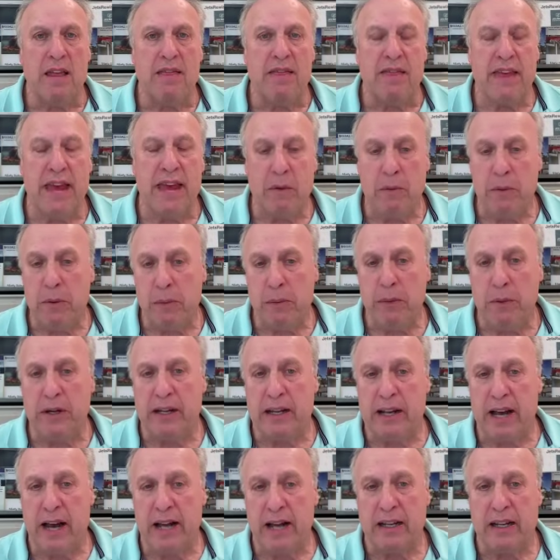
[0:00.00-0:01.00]
Then we would have
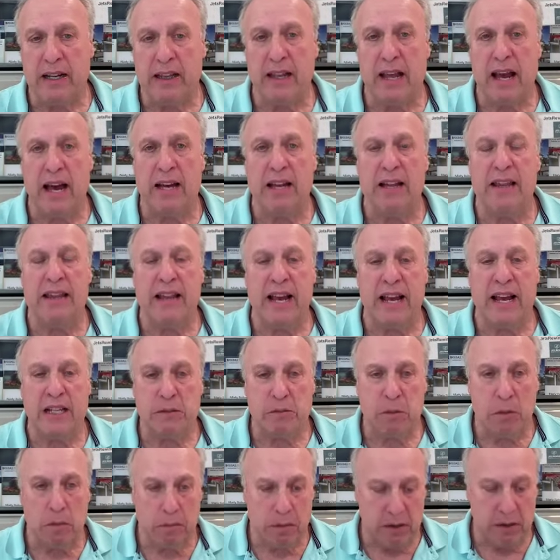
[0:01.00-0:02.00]
gotten a lot of nice
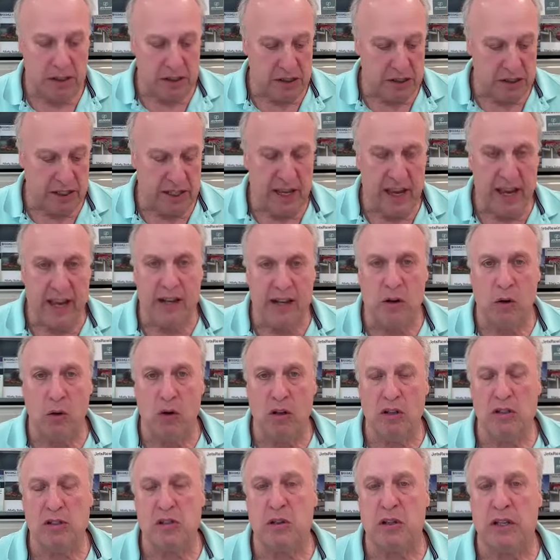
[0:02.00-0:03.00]
publicity. And
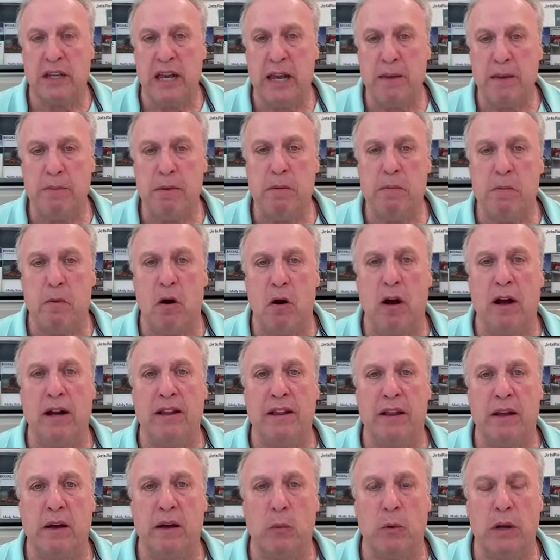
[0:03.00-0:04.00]
also keep in mind
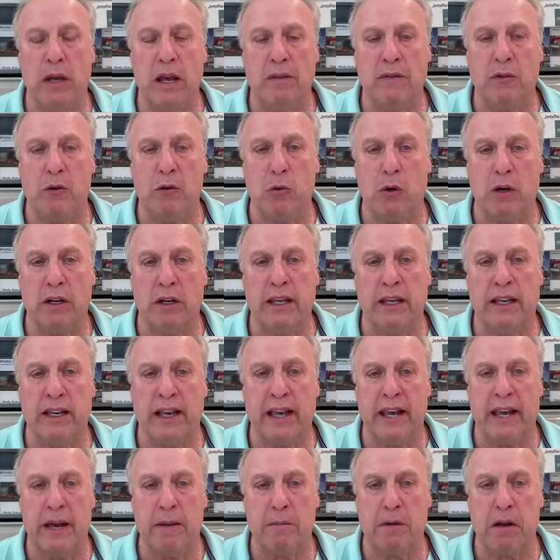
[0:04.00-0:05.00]
that we have a rookie
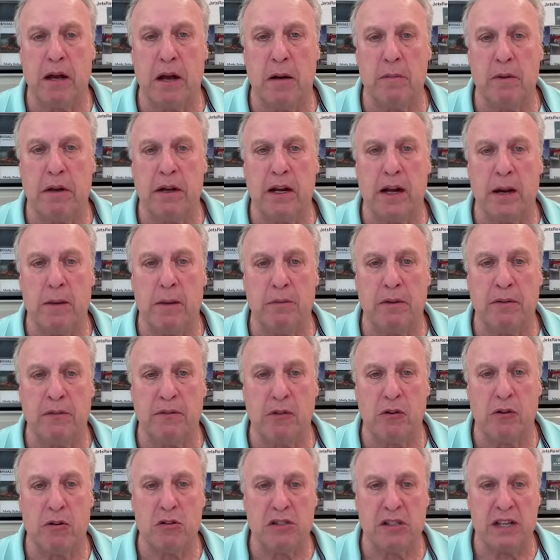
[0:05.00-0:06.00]
camp coming up the
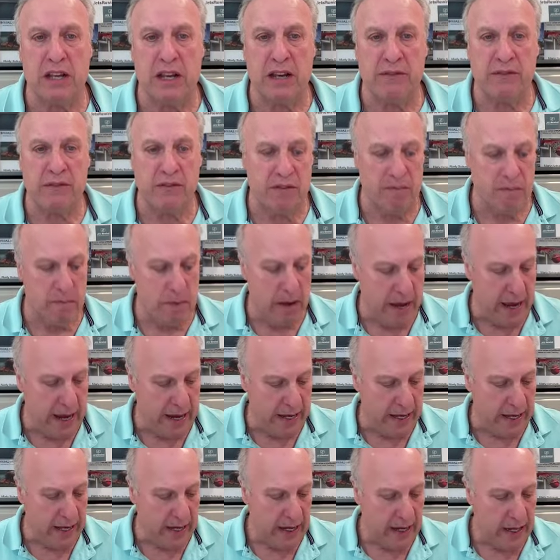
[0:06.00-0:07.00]
first half of
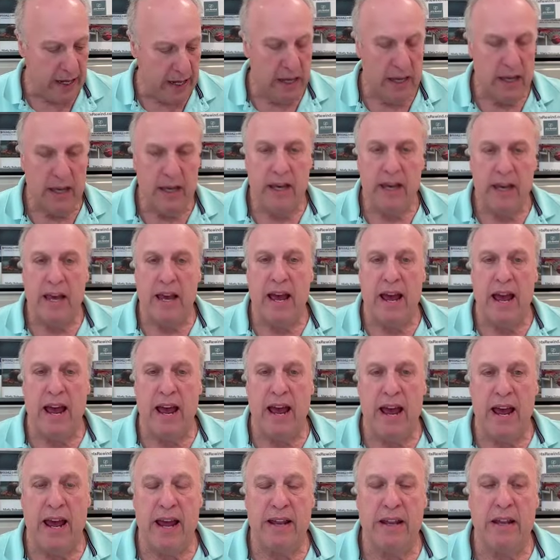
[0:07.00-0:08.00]
May.
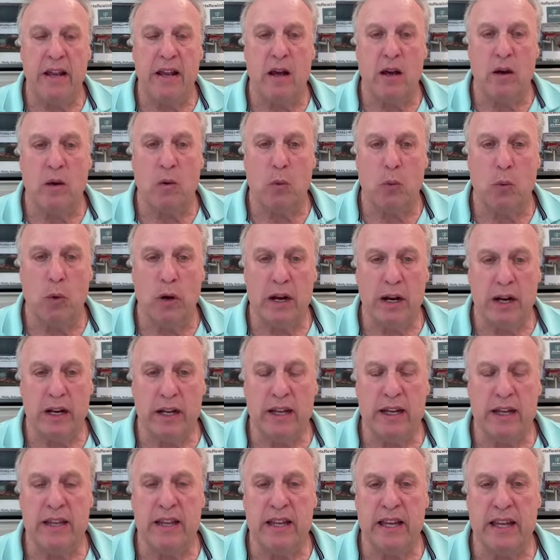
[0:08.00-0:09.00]
And we're going
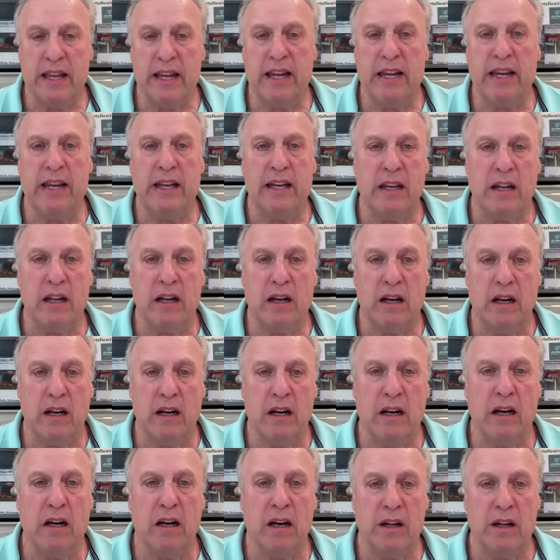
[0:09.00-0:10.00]
to need
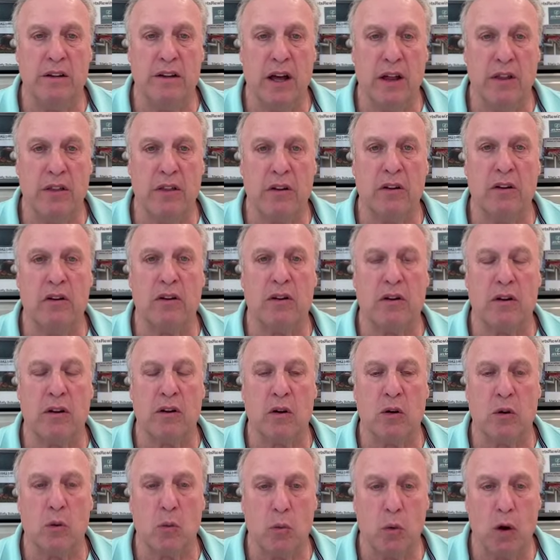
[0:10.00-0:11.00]
another
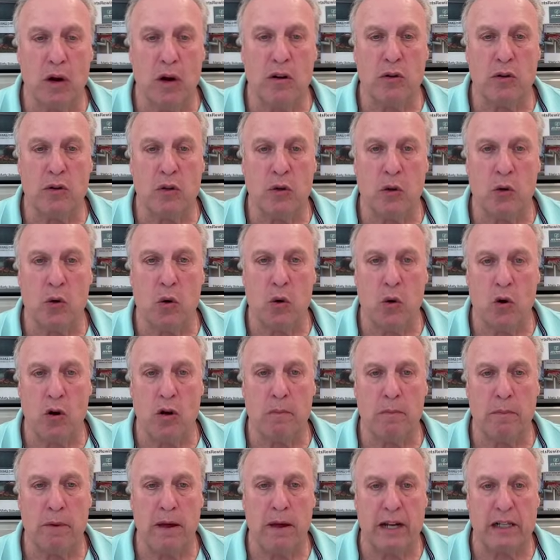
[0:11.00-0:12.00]
1 or 2
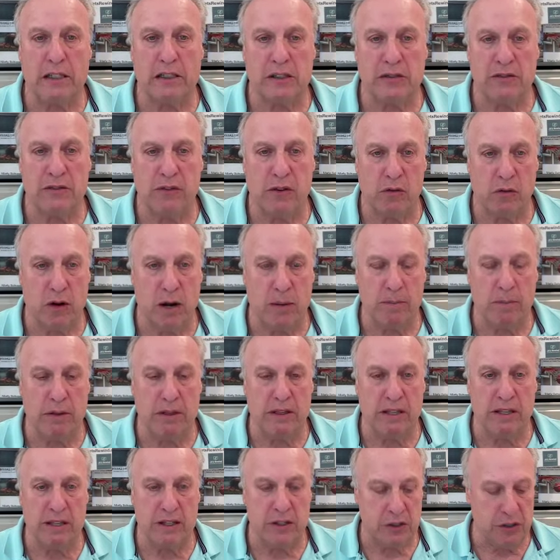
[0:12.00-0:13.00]
quarterbacks for
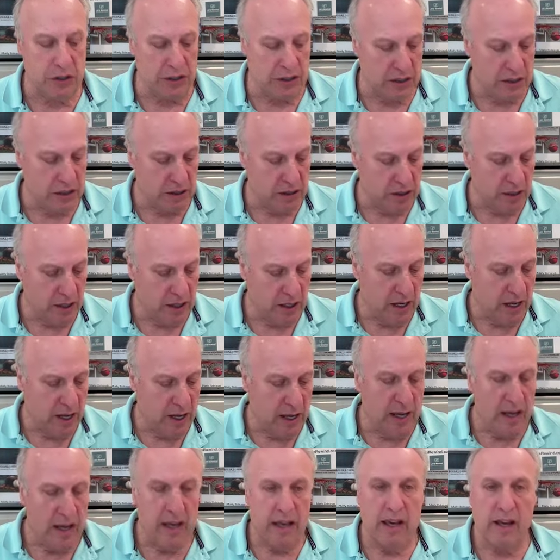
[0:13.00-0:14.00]
repetitions
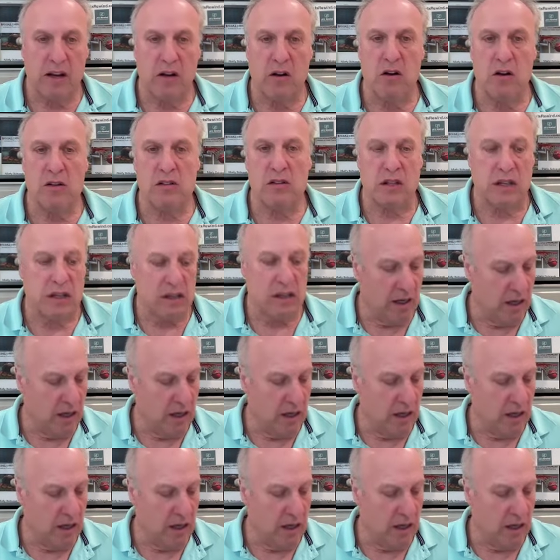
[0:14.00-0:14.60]
because